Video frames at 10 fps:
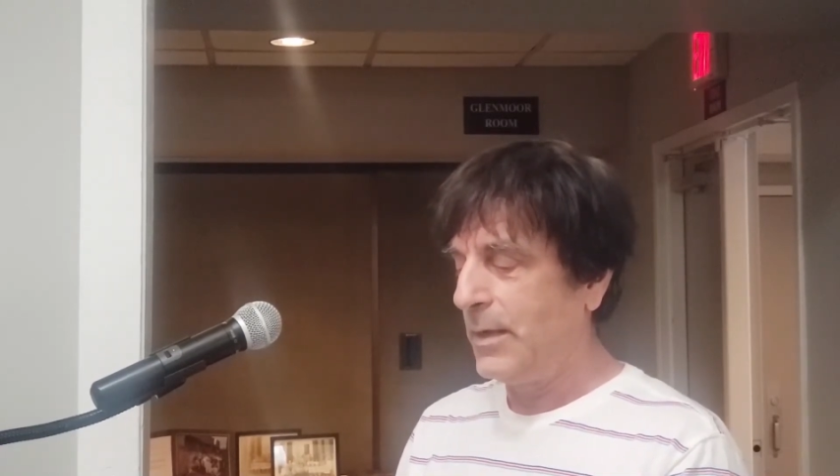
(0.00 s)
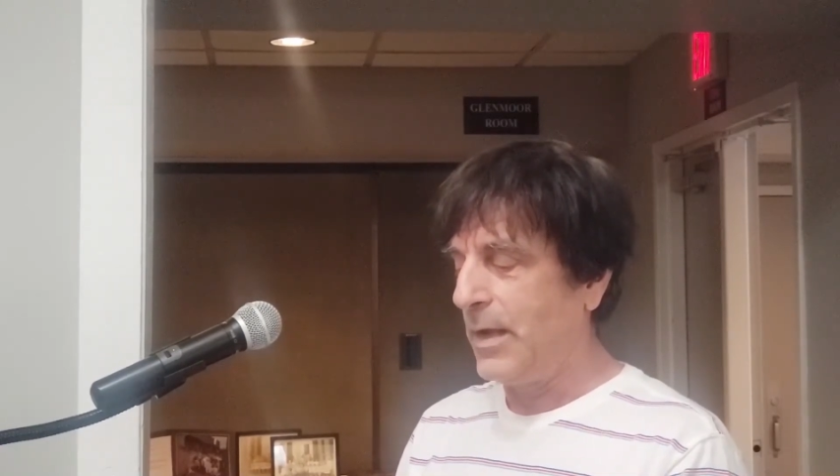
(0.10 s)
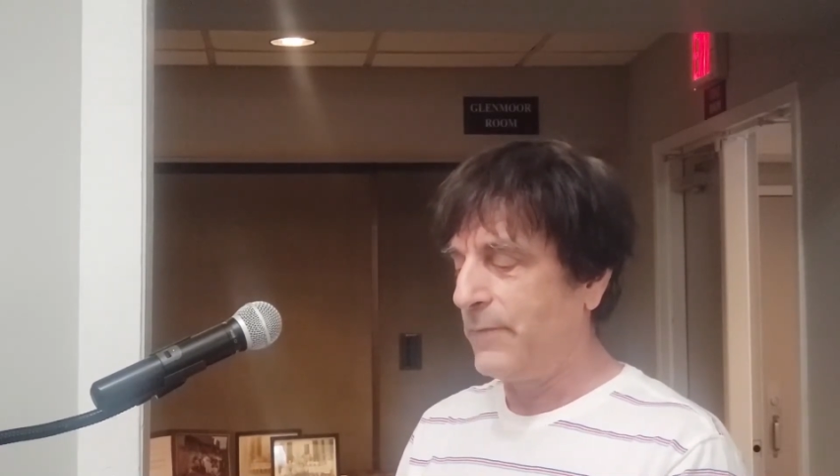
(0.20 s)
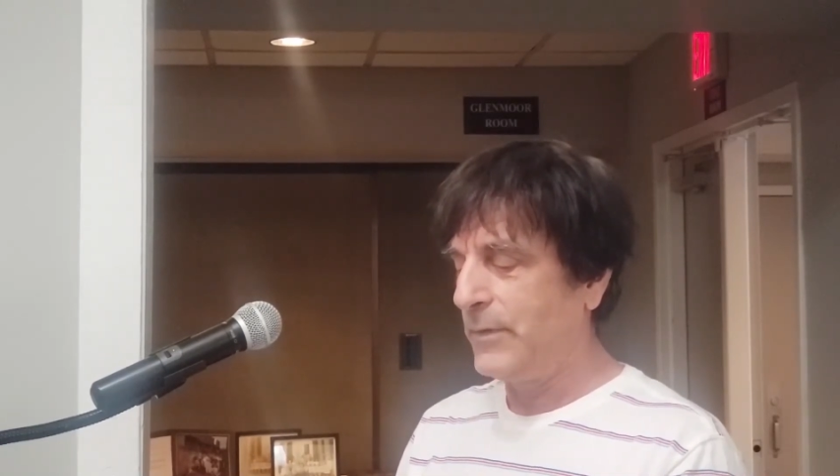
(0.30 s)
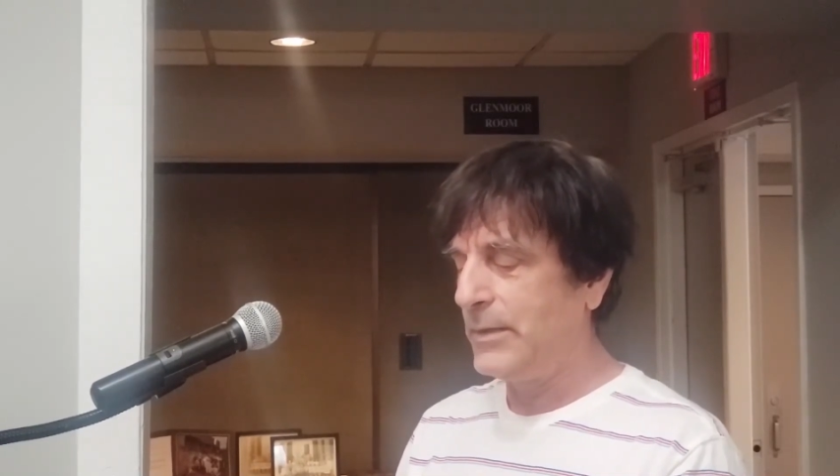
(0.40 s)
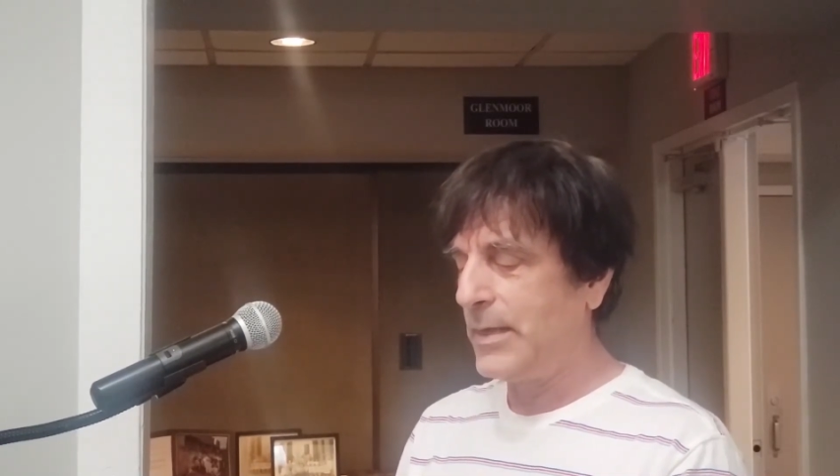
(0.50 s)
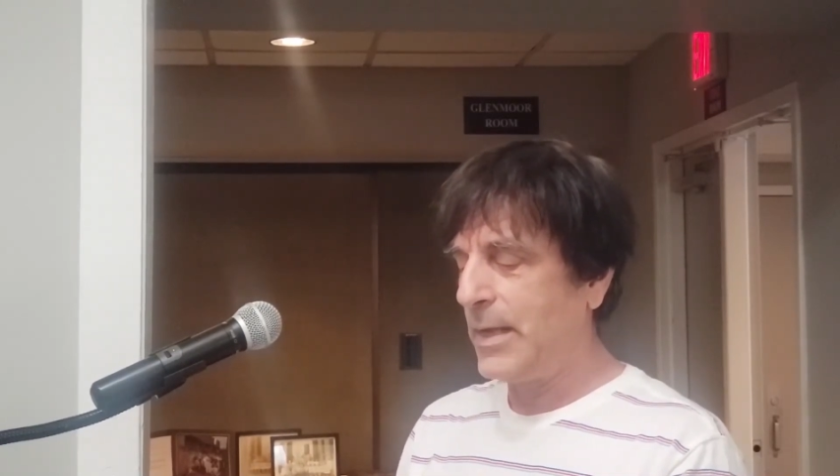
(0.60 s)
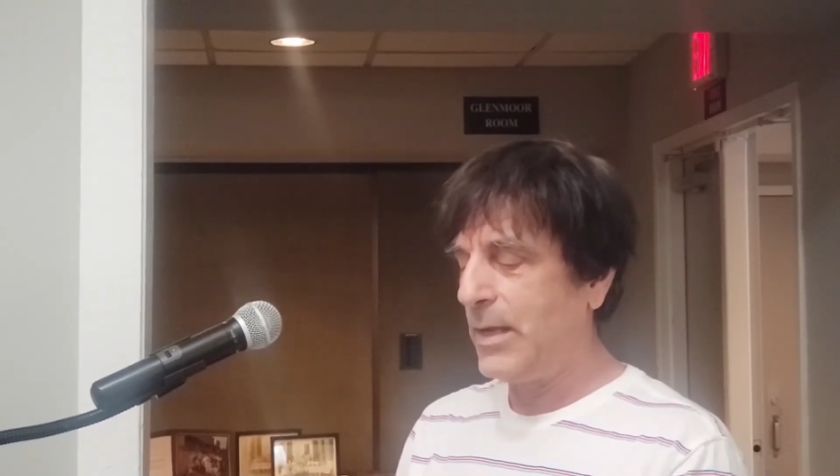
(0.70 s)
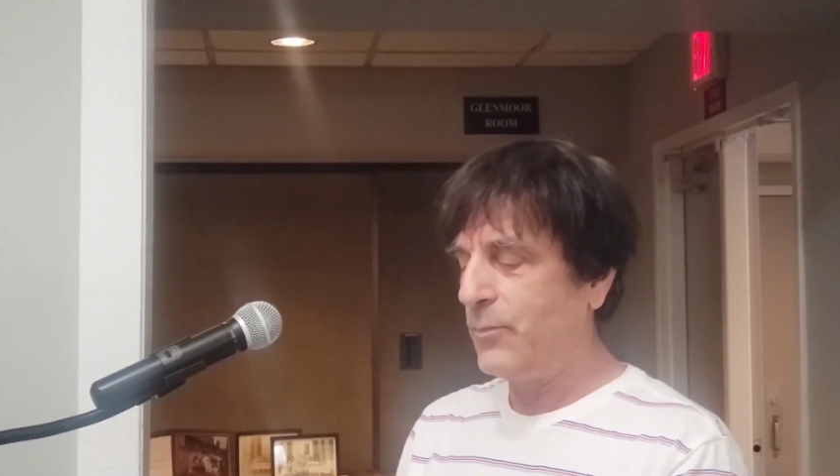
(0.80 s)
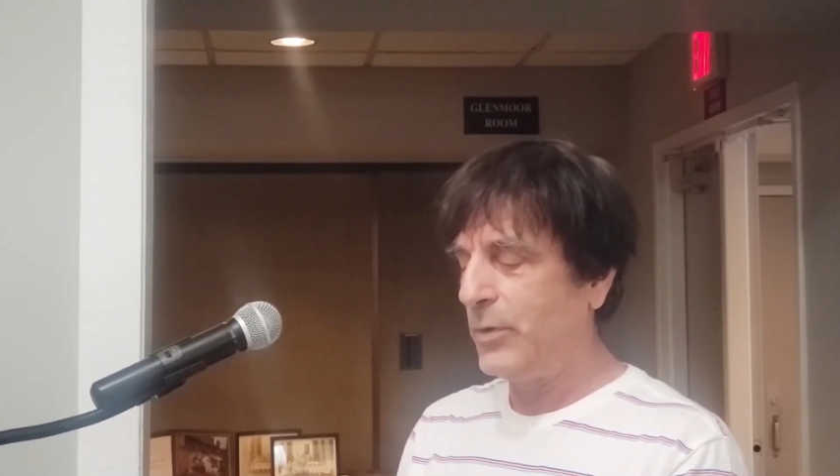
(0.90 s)
Every
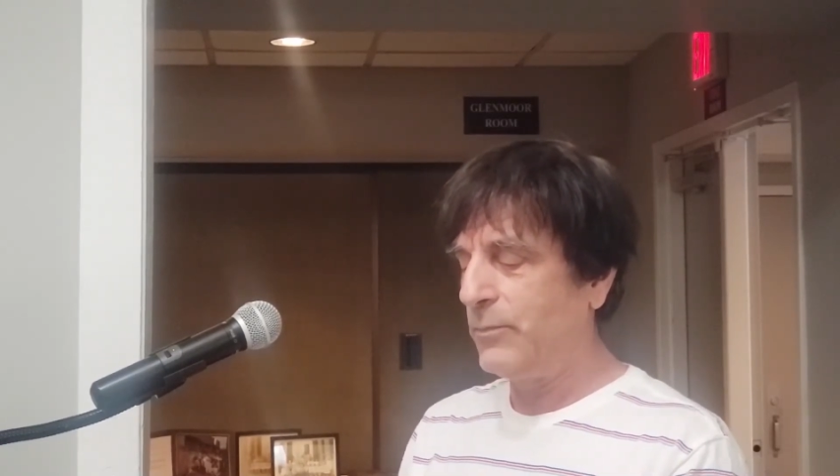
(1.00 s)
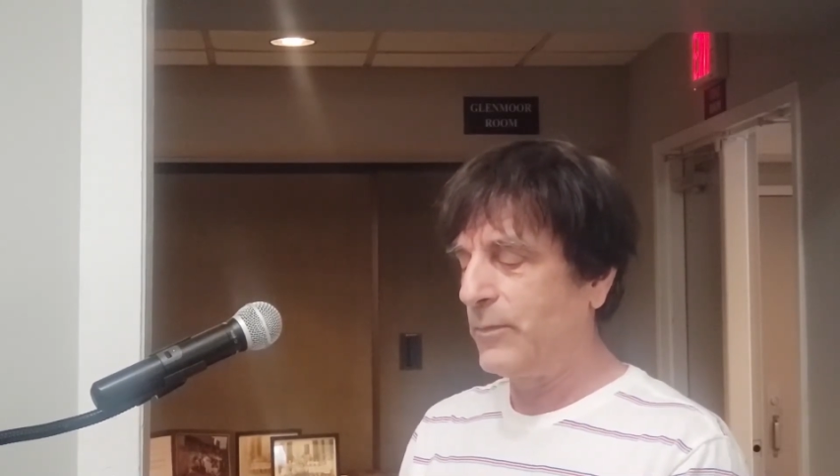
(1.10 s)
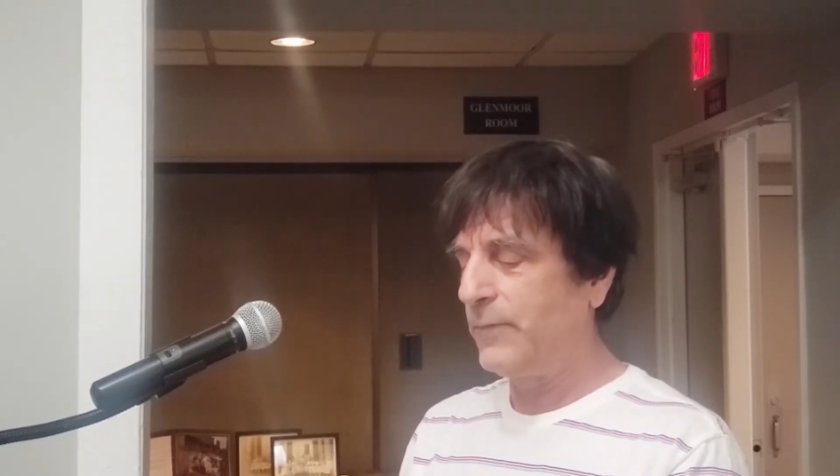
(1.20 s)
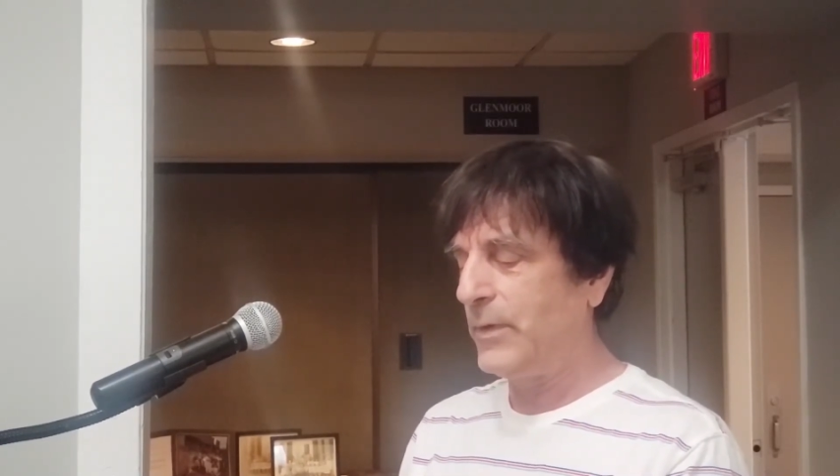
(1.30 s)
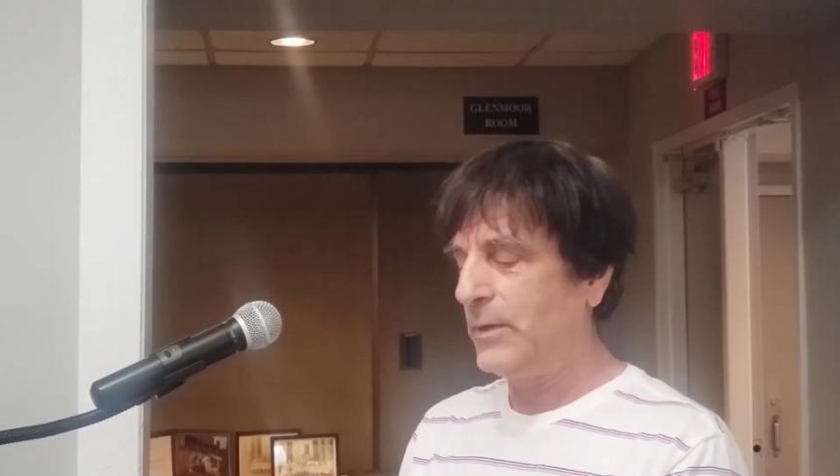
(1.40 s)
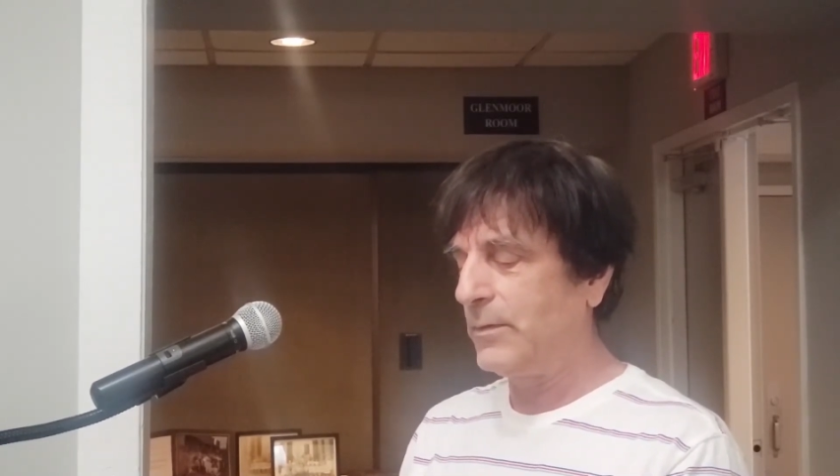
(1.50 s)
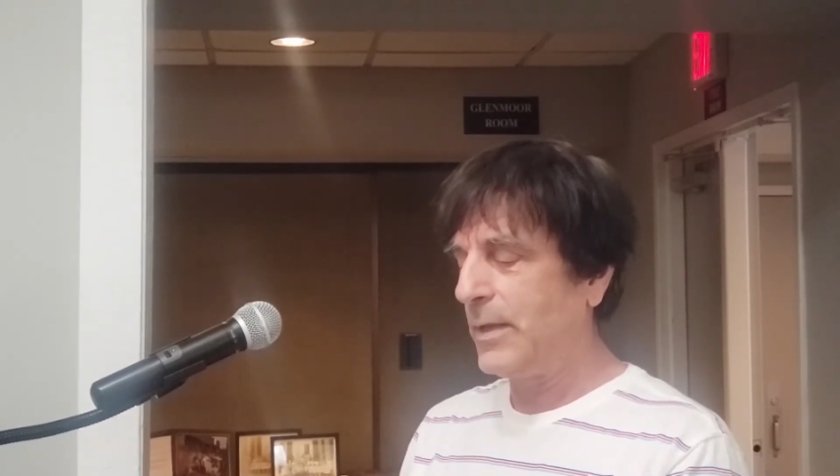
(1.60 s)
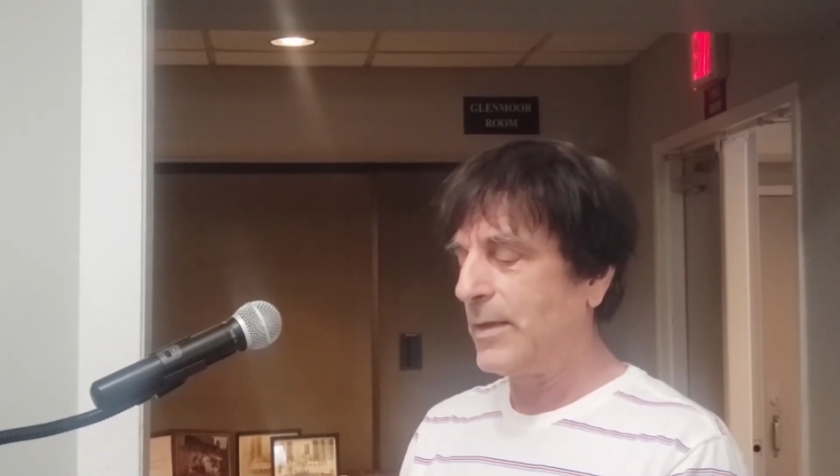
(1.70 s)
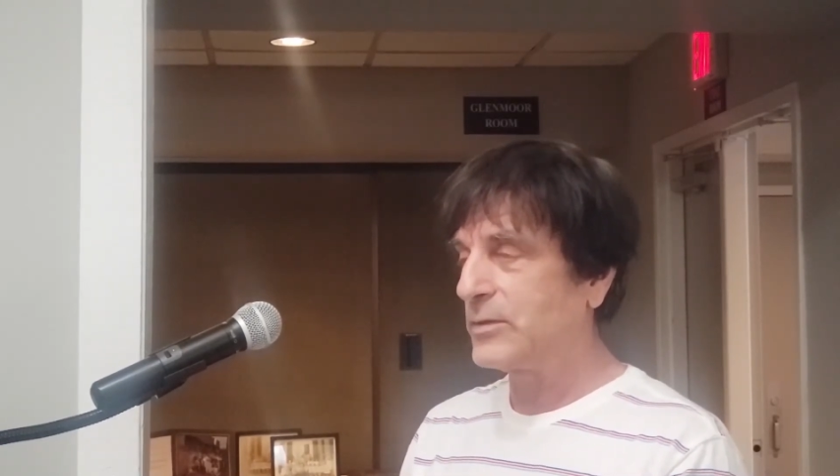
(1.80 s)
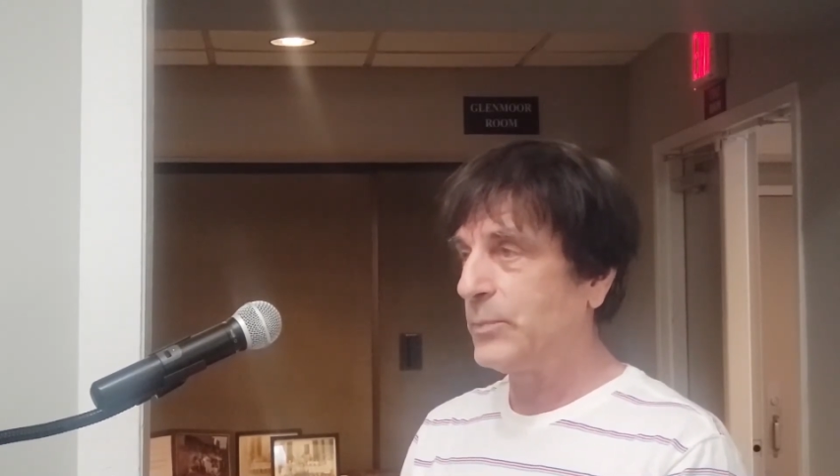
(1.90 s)
day, we revealed how